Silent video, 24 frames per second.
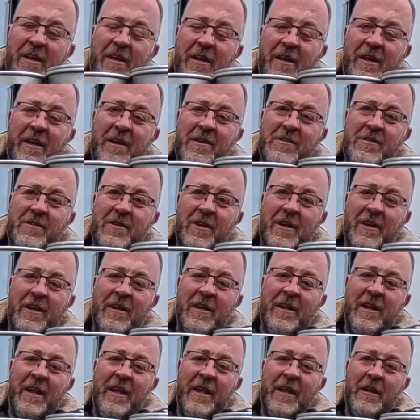it is a
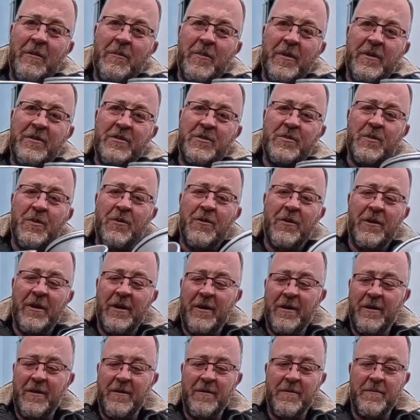little bit
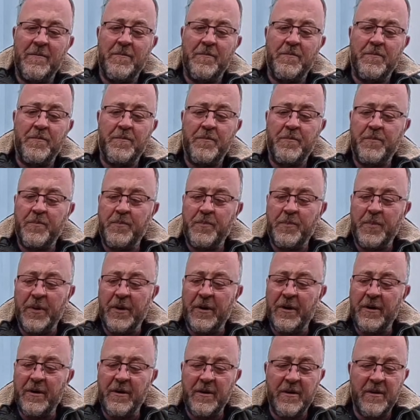smaller,
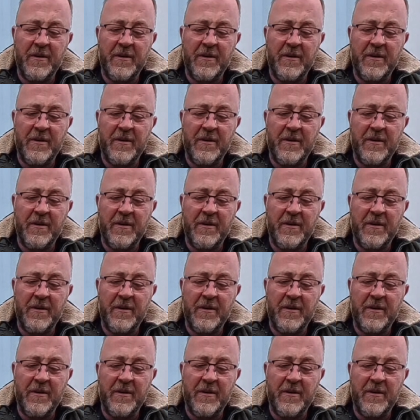but